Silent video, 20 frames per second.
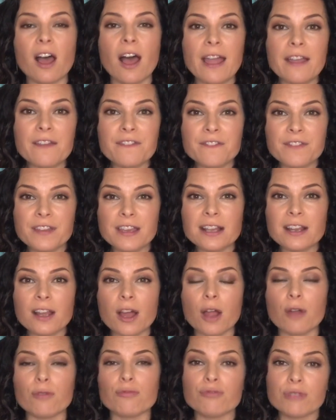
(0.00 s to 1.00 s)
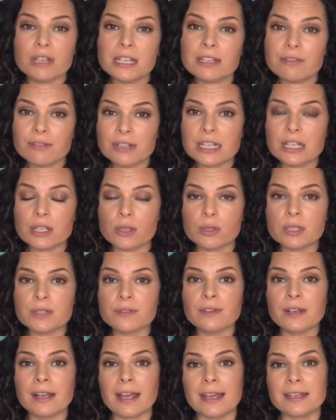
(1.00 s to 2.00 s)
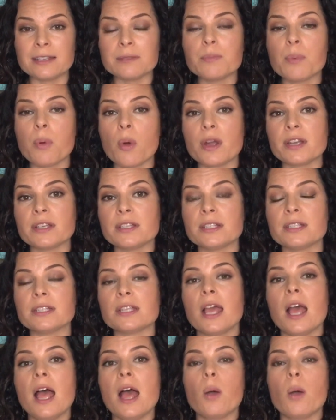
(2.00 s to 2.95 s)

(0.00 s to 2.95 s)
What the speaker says: I feel are really useful and important